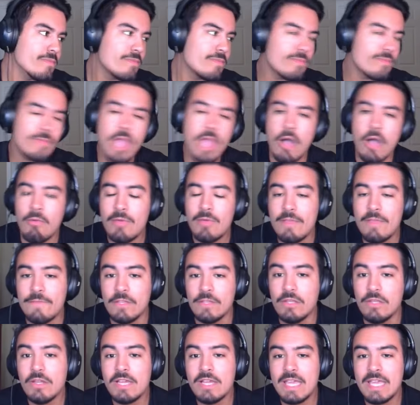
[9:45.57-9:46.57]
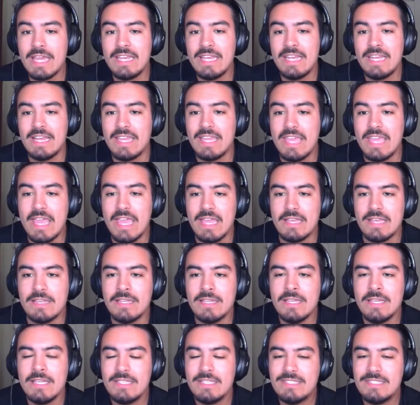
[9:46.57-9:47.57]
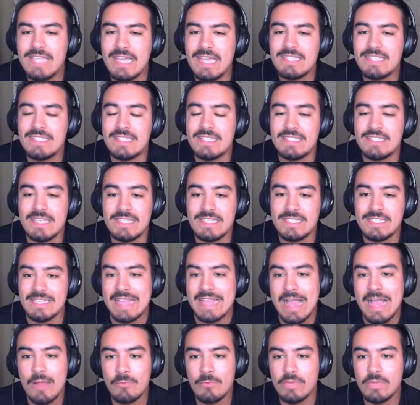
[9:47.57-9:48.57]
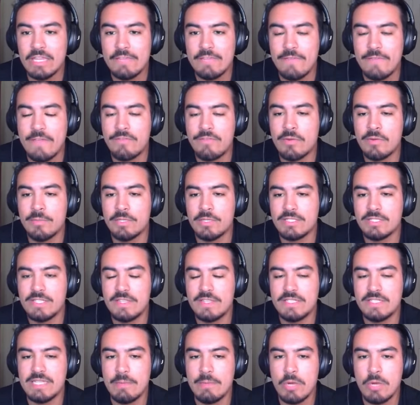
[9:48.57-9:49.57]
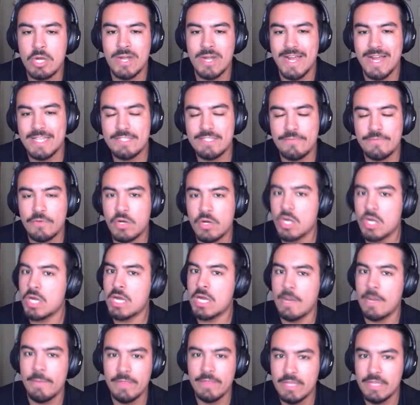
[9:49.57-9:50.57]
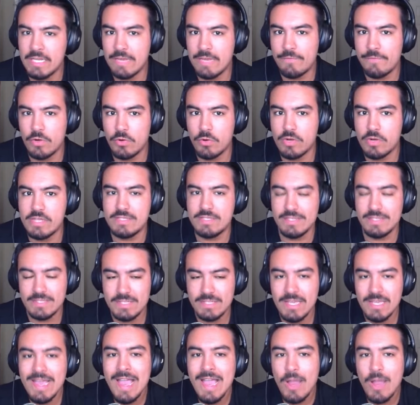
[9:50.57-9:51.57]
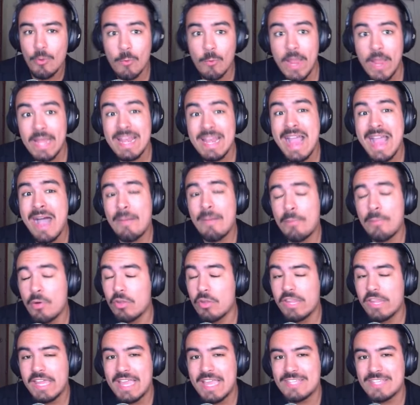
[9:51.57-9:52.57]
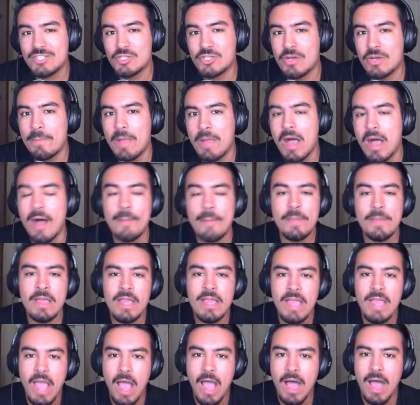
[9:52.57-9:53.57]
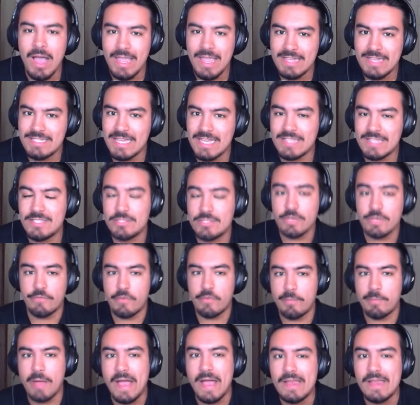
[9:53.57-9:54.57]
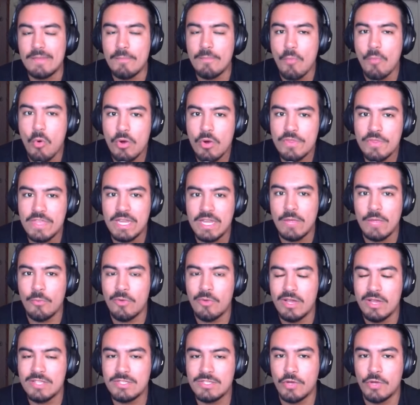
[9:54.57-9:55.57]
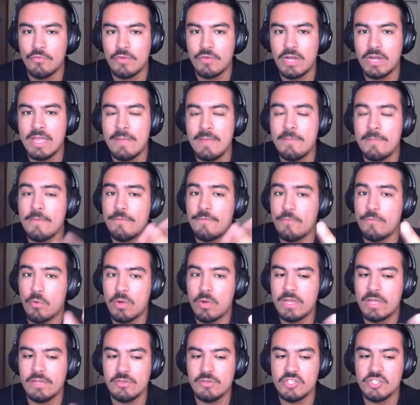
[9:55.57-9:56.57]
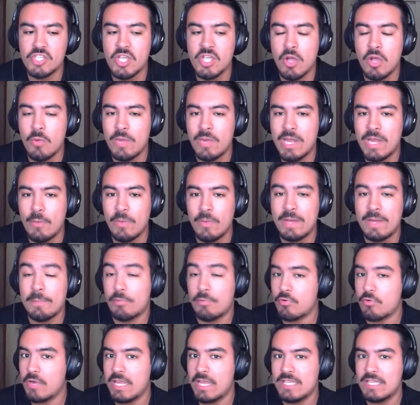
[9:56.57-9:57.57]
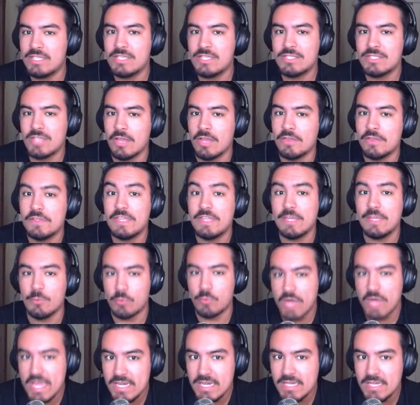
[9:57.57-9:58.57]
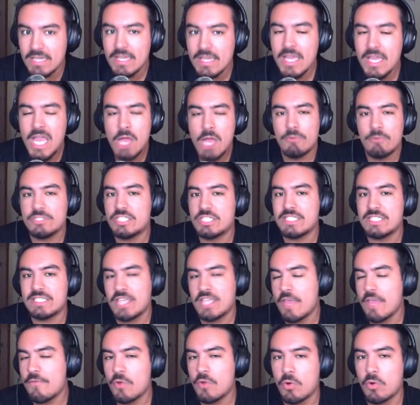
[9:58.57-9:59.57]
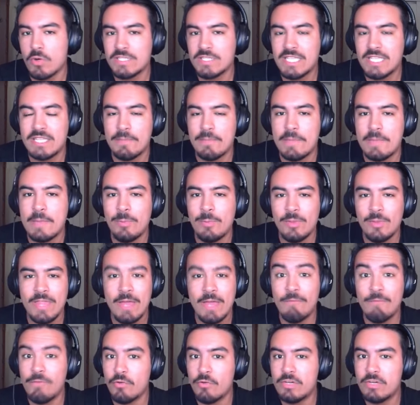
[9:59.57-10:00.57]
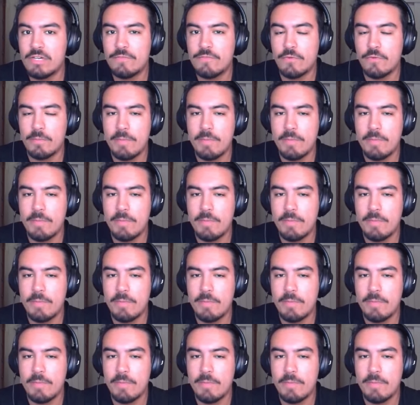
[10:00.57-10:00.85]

Now, if you look at it again, Texas is not really favorable to the Democrats for a couple of different reasons. Right now, polling has Trump up in Texas over Biden more than he was over him 4 years ago when it went pretty solidly red, which is to say, of course, that the people that voted for